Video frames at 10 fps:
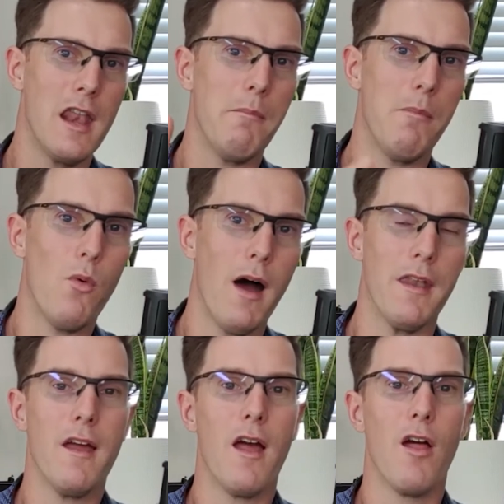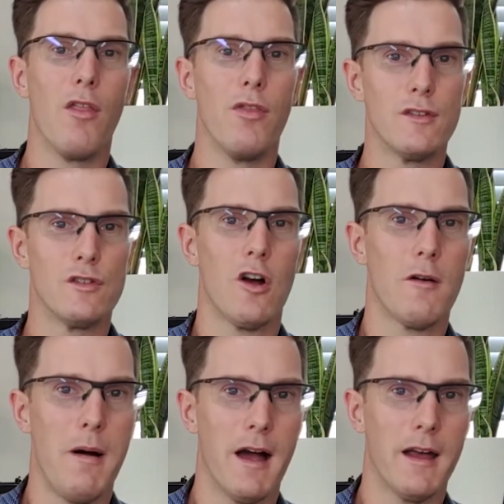Number one, the stock
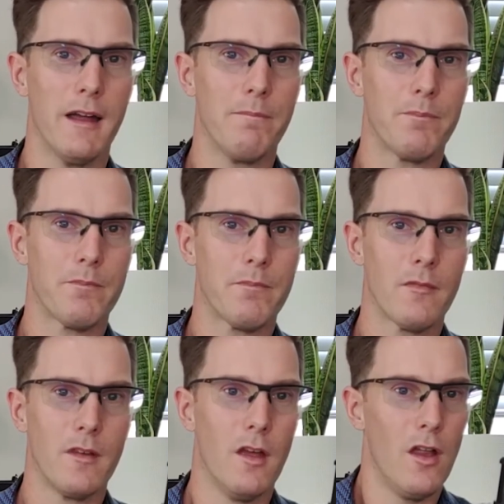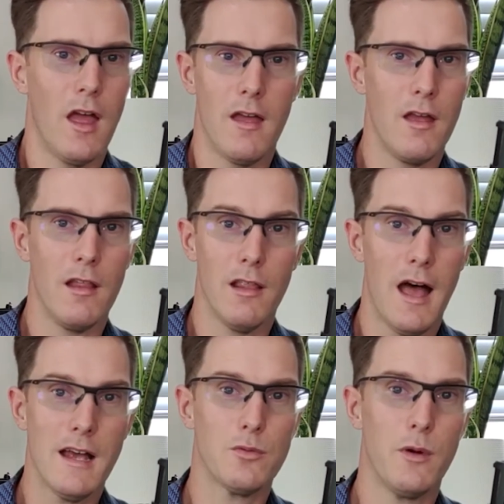market.
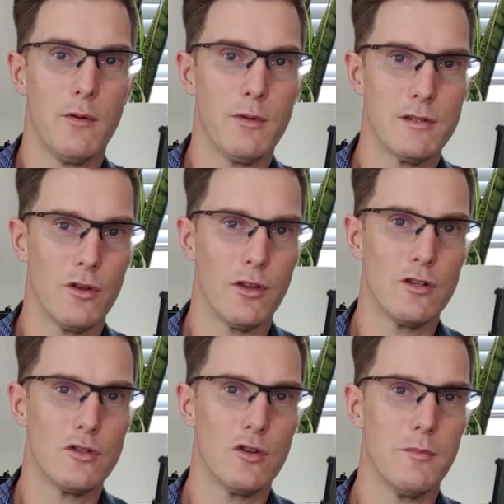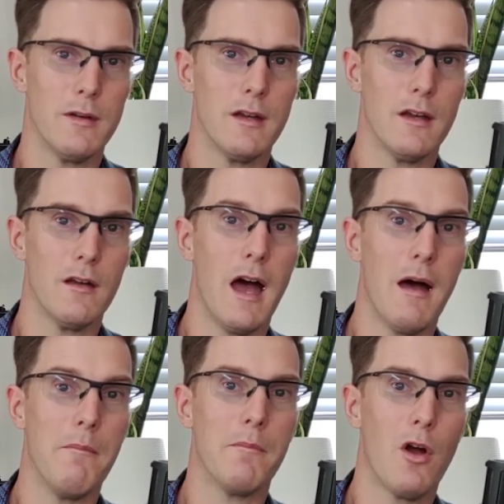Last week, we saw the
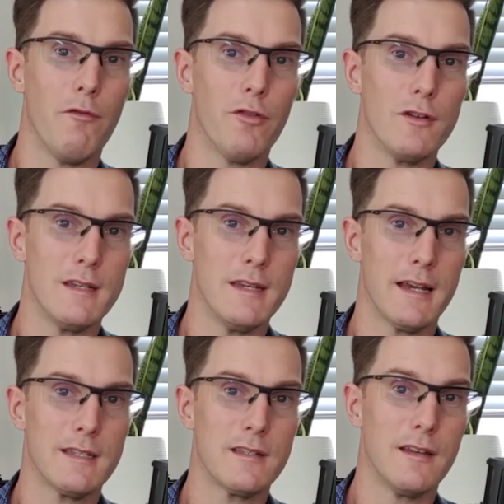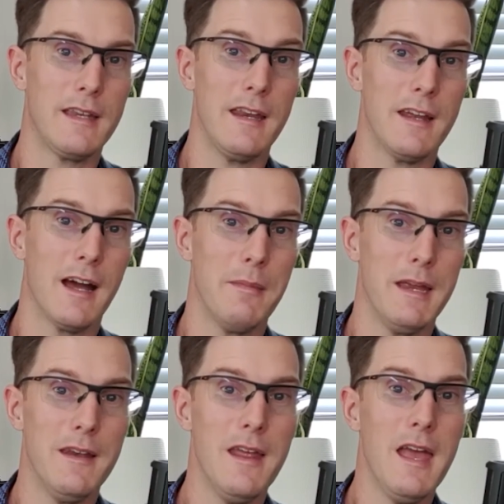consumer confidence index data come
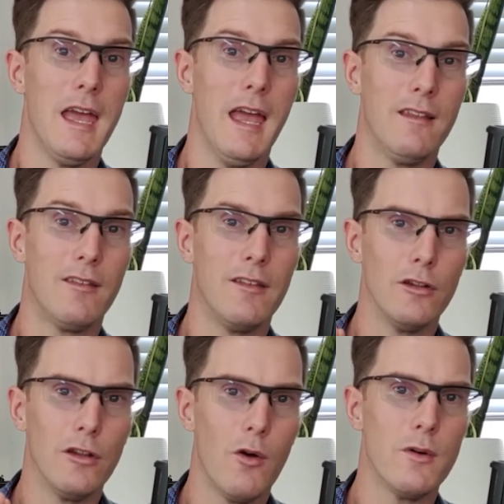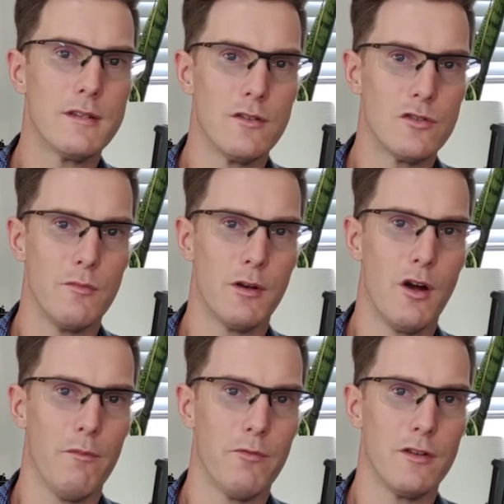in. It's the lowest consumer
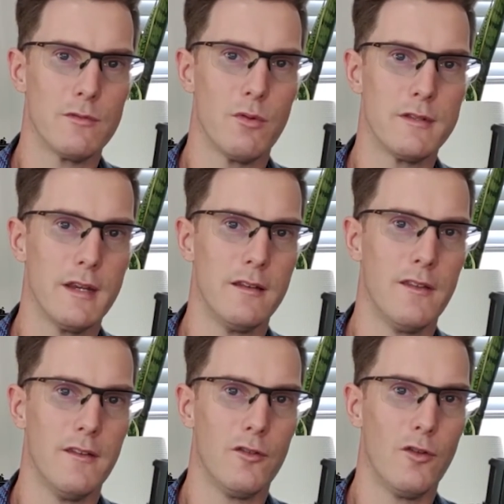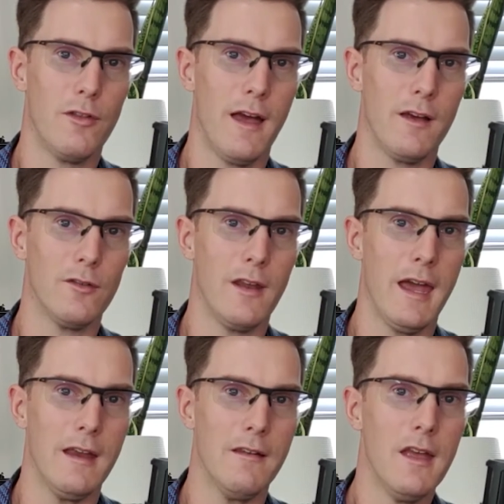confidence we've seen since
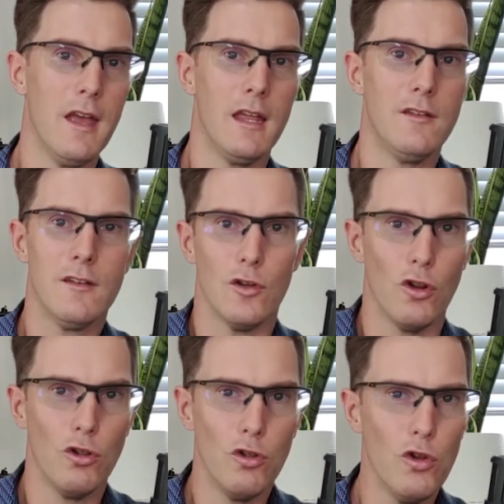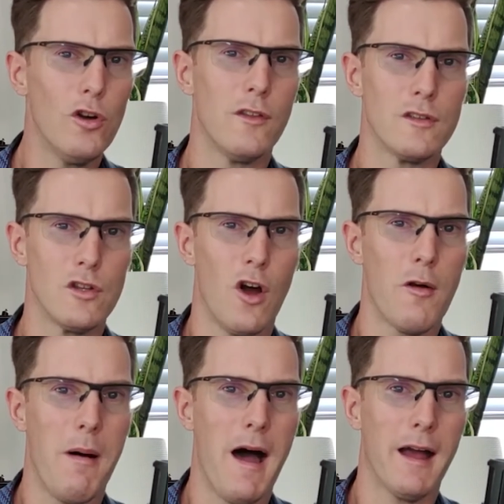2008. Just look at the
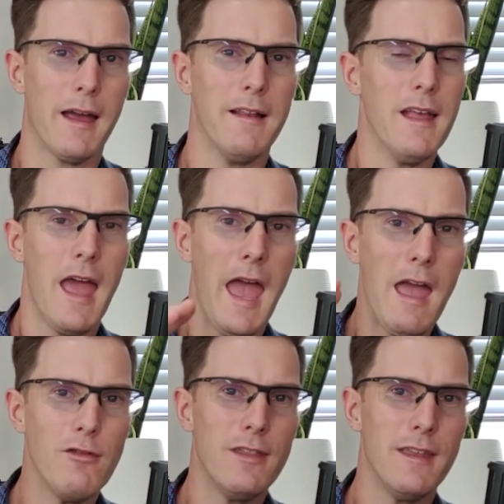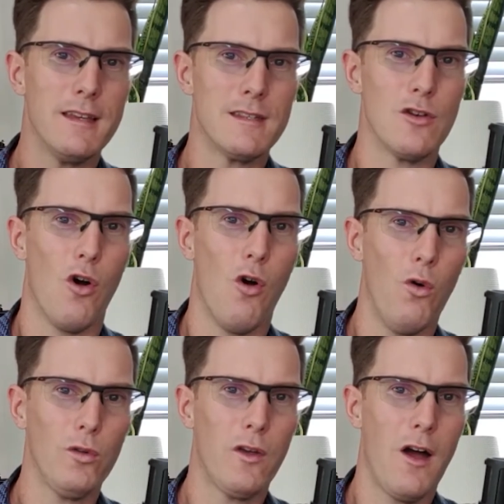stock market. Everything is an
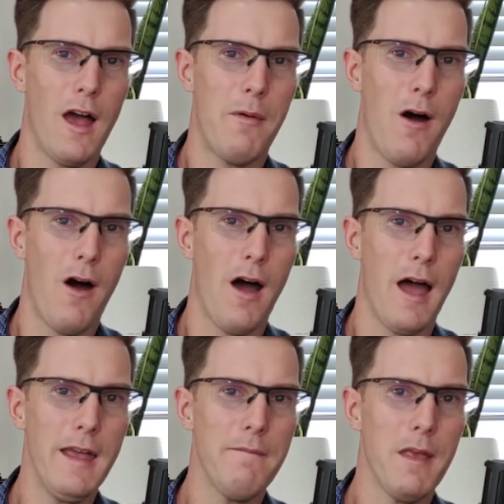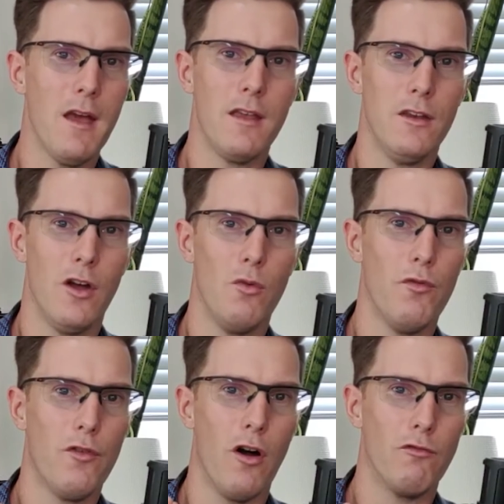all-time high. You know,
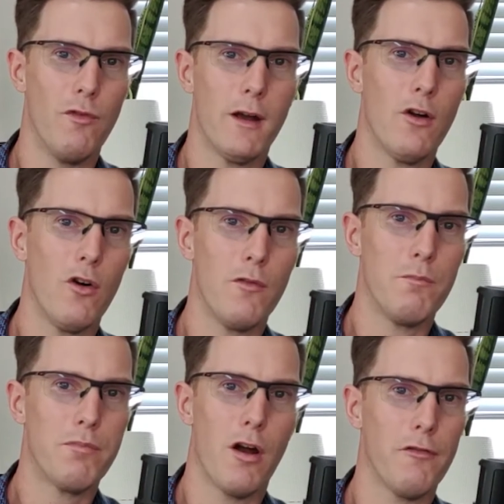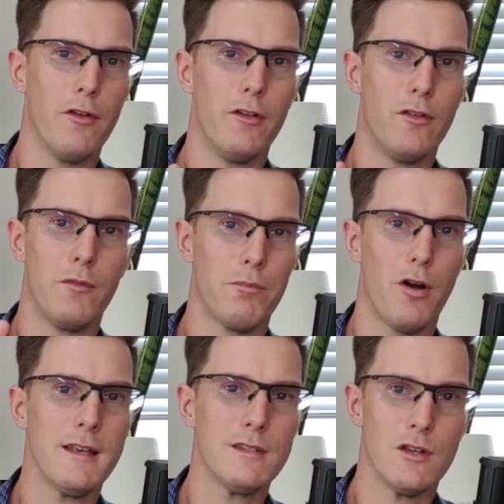we've got record profits,
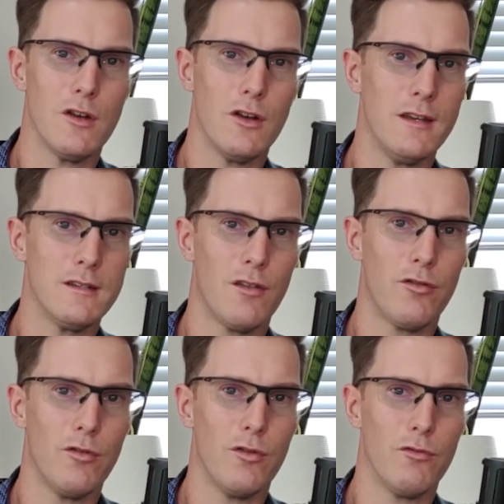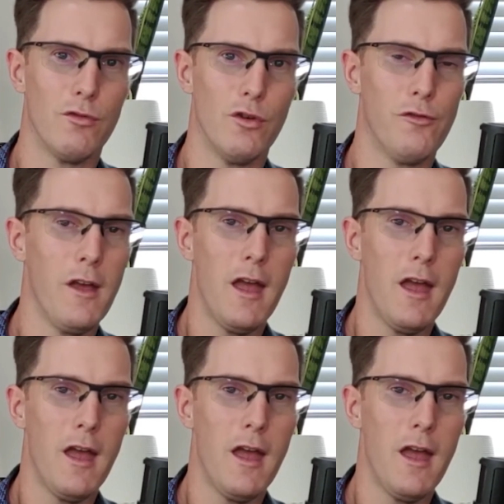price to earnings are through the roof.